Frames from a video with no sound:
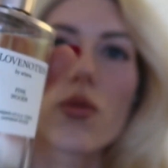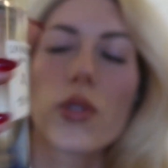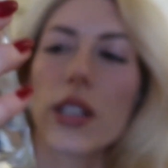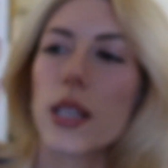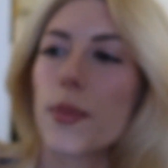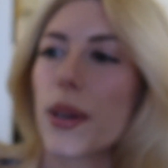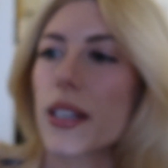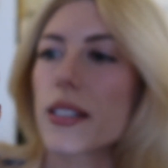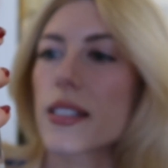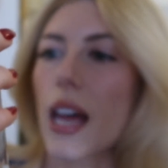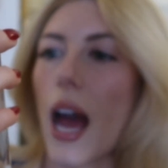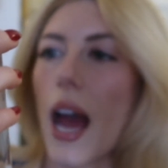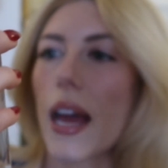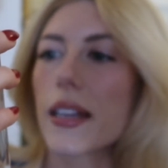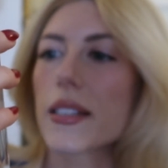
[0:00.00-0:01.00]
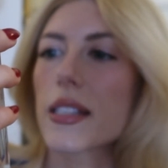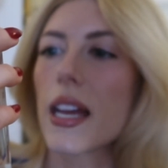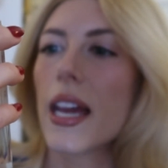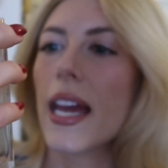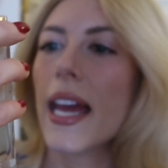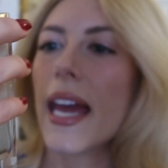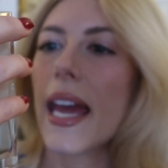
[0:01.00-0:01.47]
really big size.
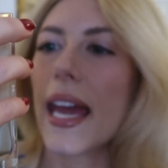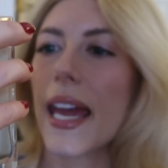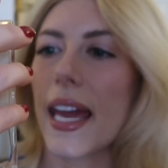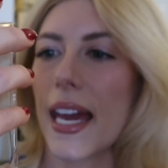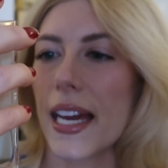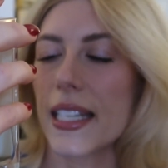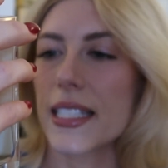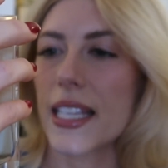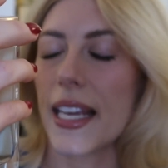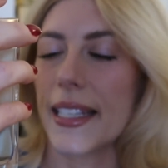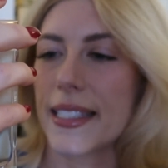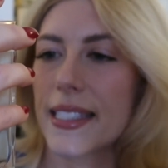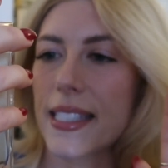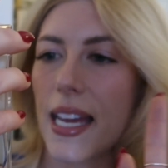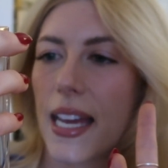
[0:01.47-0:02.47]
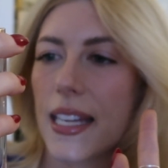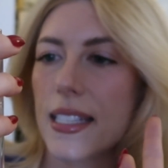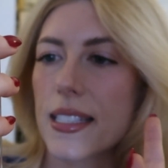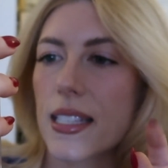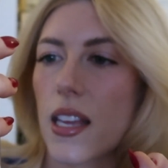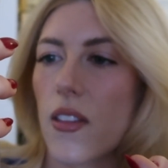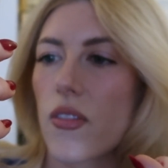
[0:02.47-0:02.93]
And it
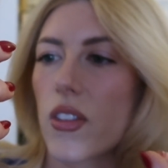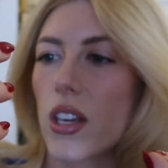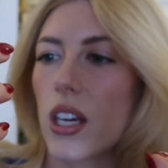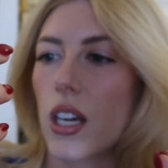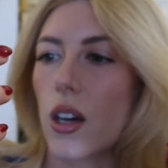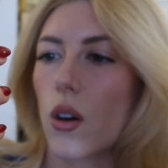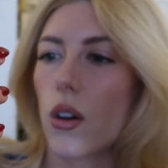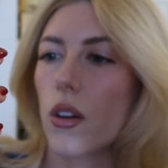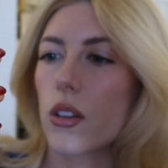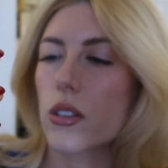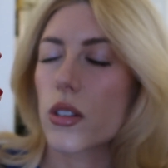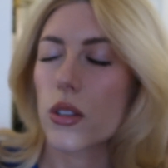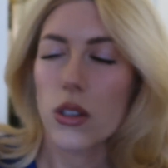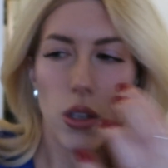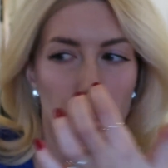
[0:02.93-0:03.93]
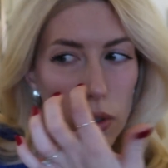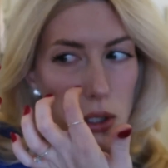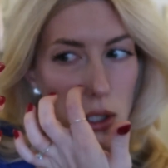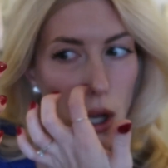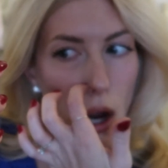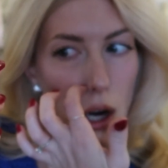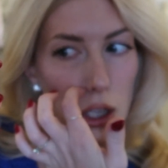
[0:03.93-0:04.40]
says the
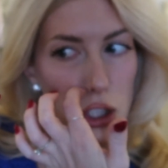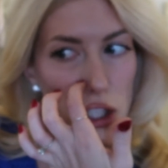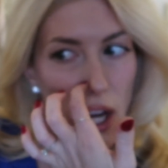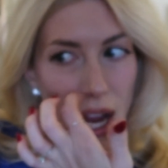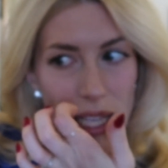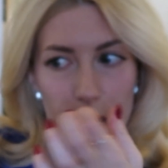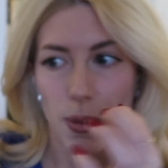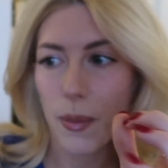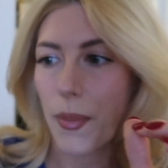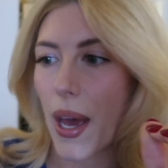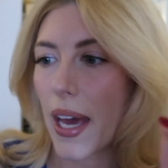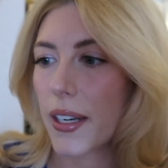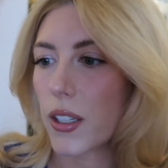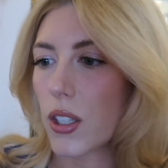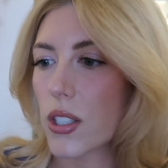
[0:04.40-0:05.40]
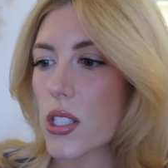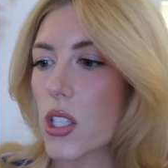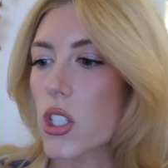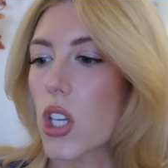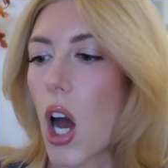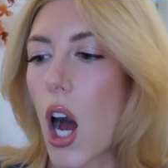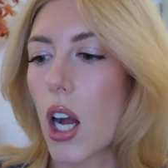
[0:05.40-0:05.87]
notes are jasmine petals,
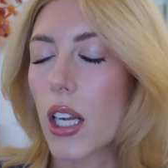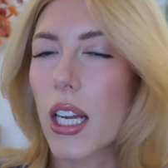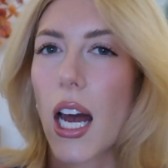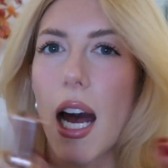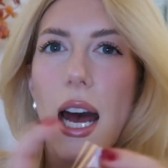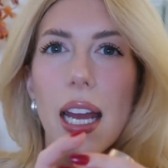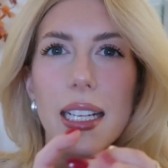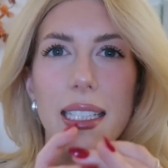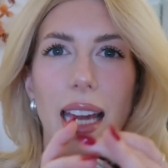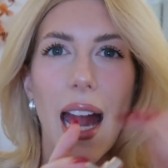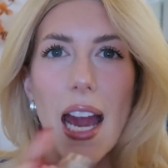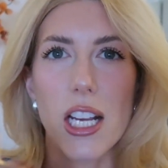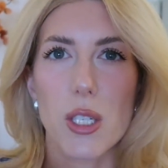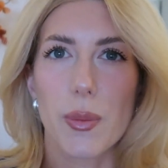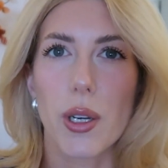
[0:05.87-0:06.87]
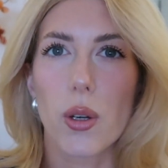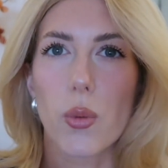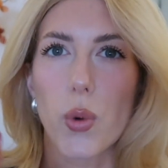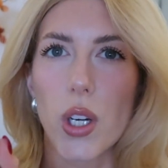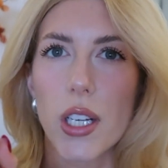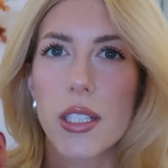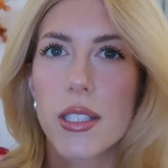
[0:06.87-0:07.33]
tonka, and cashmere
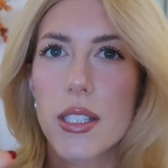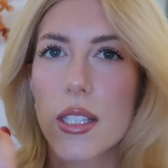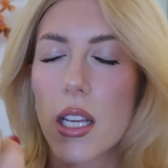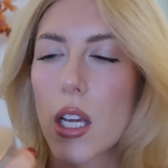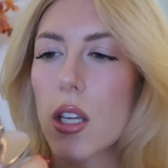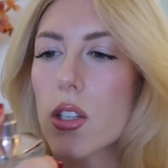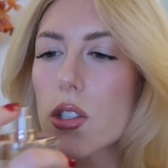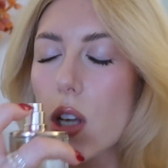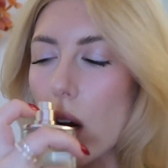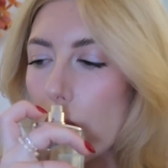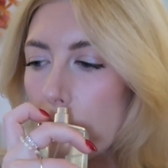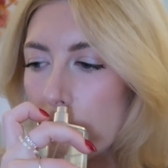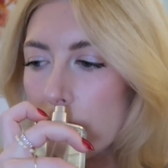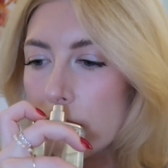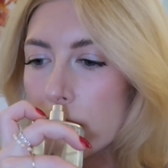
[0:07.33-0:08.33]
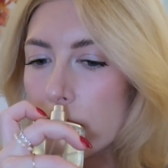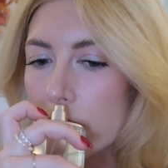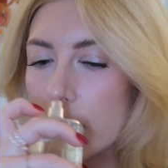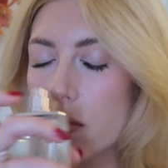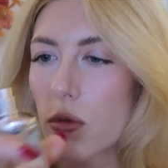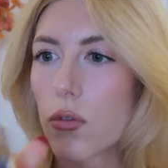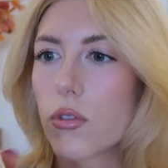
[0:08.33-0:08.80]
woods. So
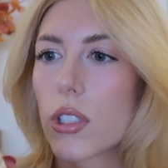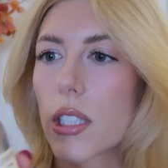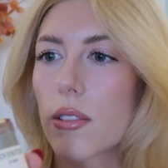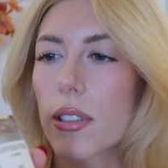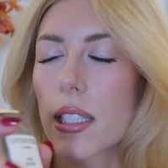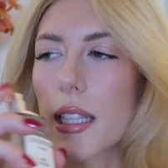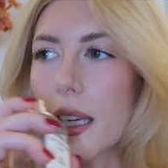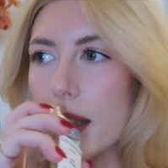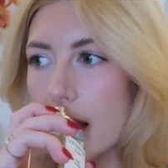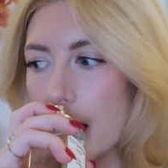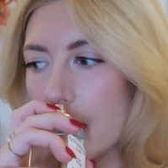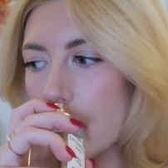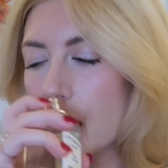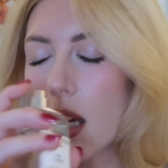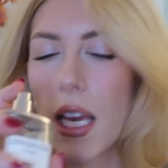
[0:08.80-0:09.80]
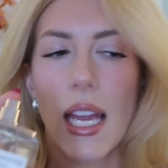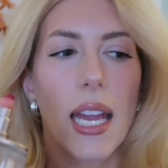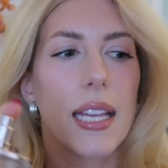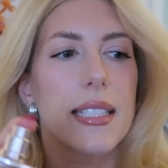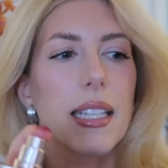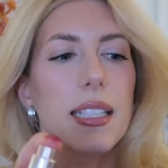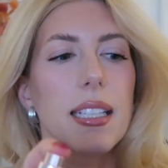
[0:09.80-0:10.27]
really, really like this.
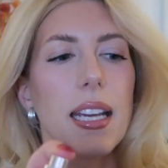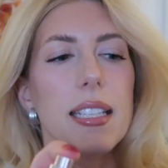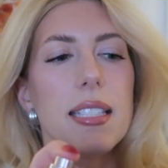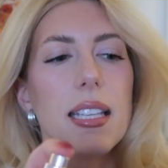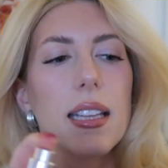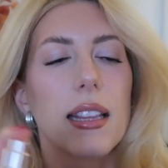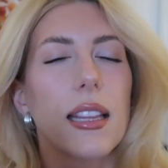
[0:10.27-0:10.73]
It's like nice and